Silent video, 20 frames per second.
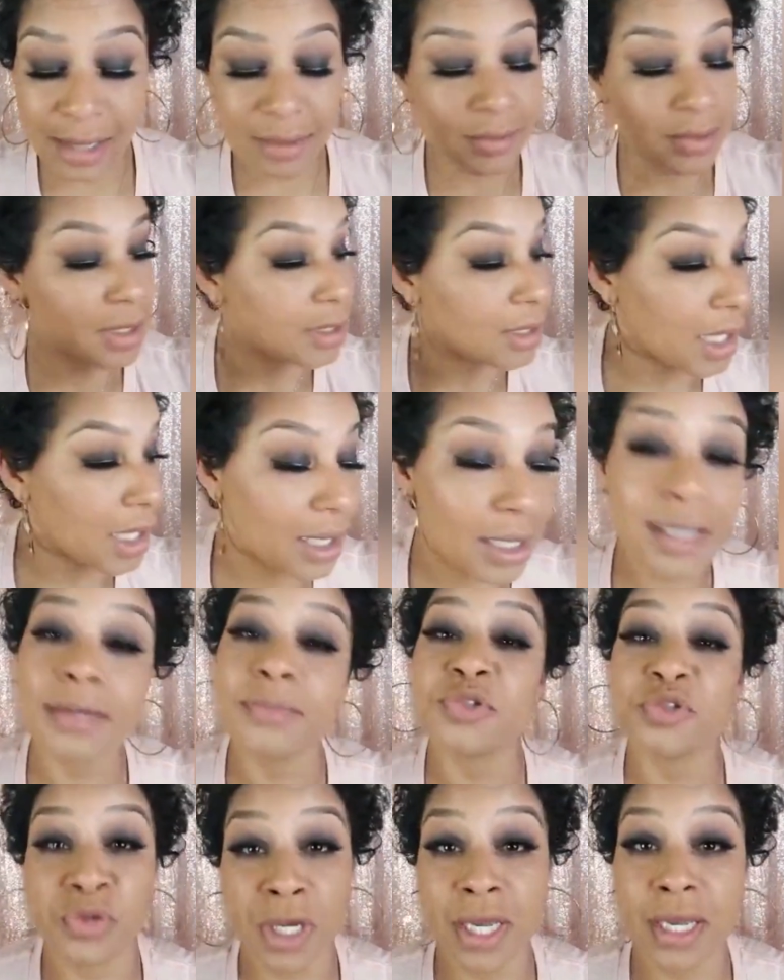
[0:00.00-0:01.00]
look, I am
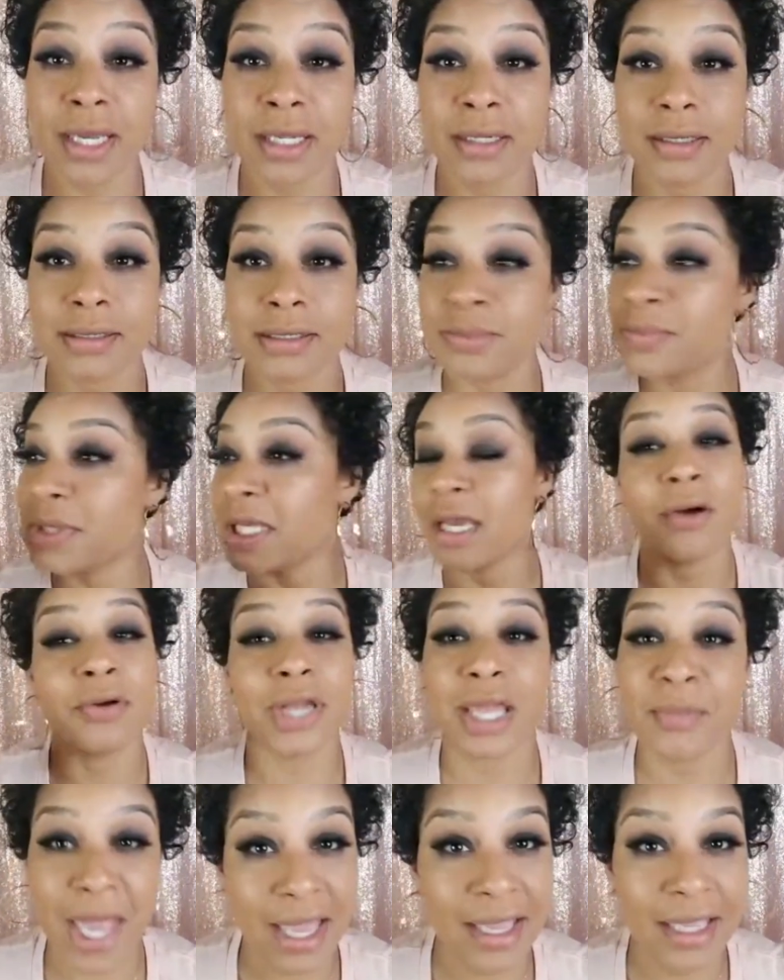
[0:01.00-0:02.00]
trying to be on
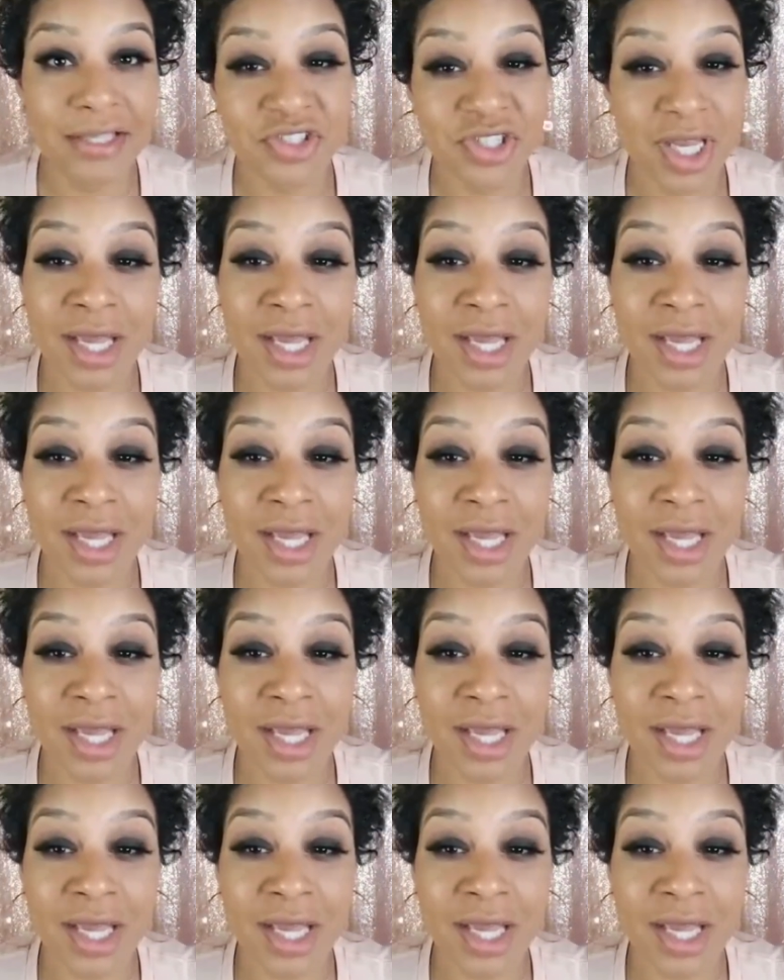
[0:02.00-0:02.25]
their page.